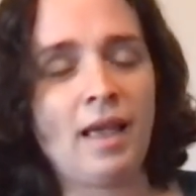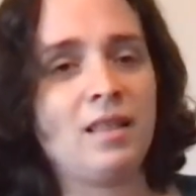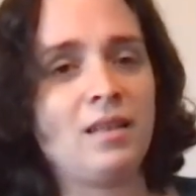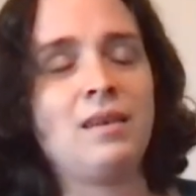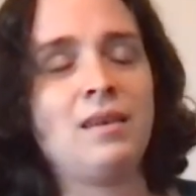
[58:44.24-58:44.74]
And
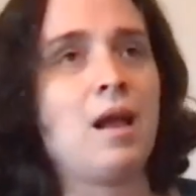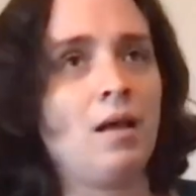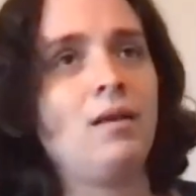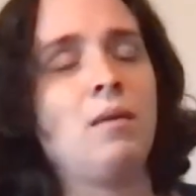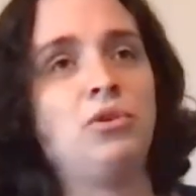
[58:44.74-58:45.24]
that's
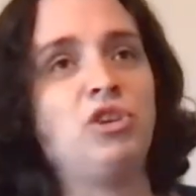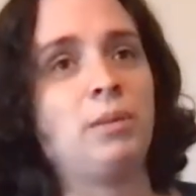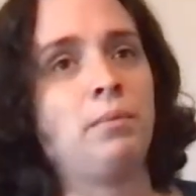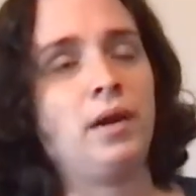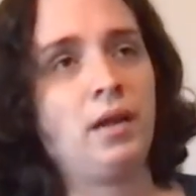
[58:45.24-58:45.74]
not double
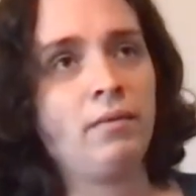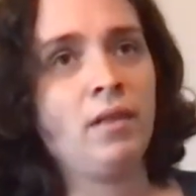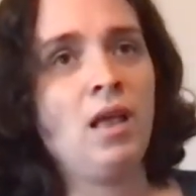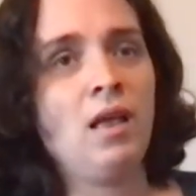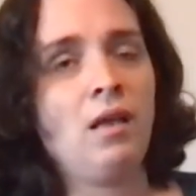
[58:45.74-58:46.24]
jeopardy.
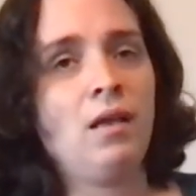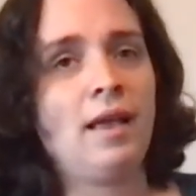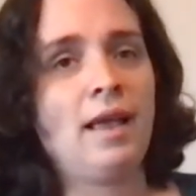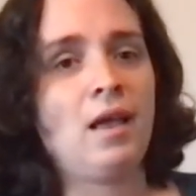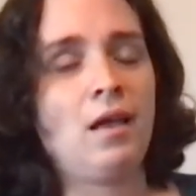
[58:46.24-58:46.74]

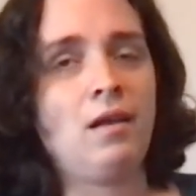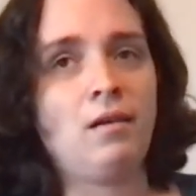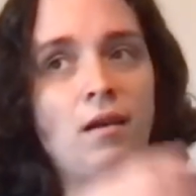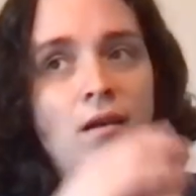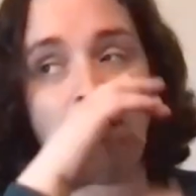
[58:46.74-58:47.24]

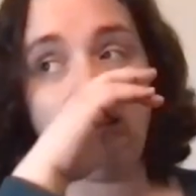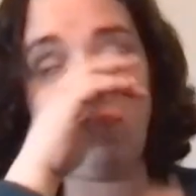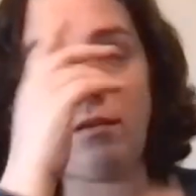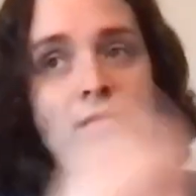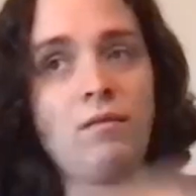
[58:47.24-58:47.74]
And
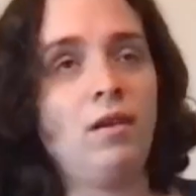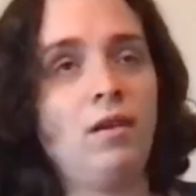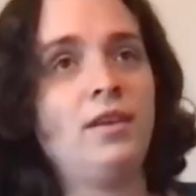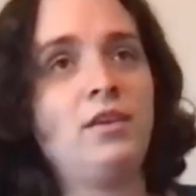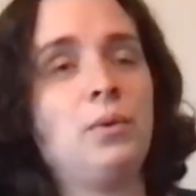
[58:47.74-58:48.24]

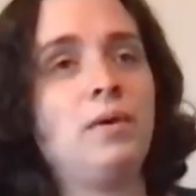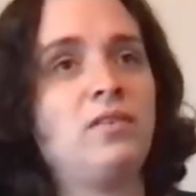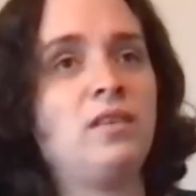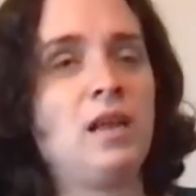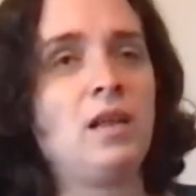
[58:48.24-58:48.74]
you have
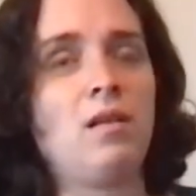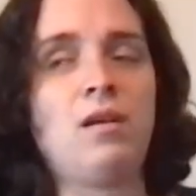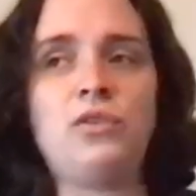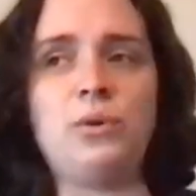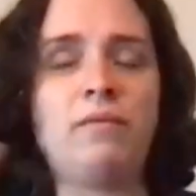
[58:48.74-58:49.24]
state
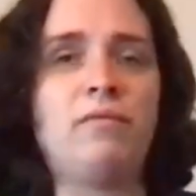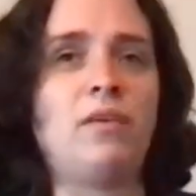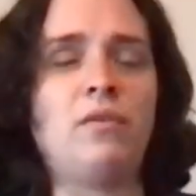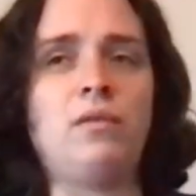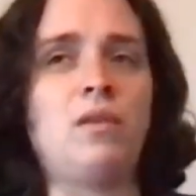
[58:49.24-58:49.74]
laws, you have
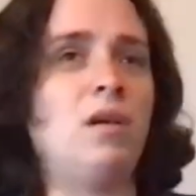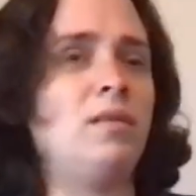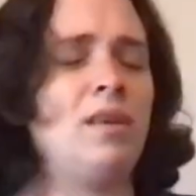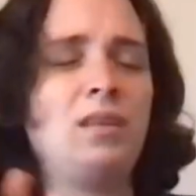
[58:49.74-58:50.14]
federal laws.